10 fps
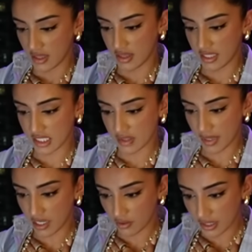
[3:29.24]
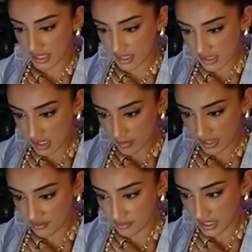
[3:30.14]
This belt is a
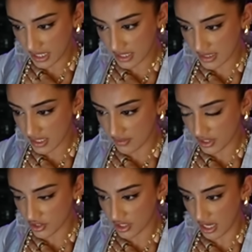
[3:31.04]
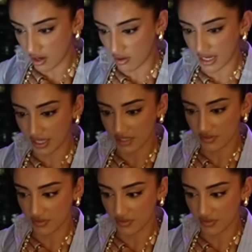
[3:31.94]
bit of me, it's giving Chanel and it's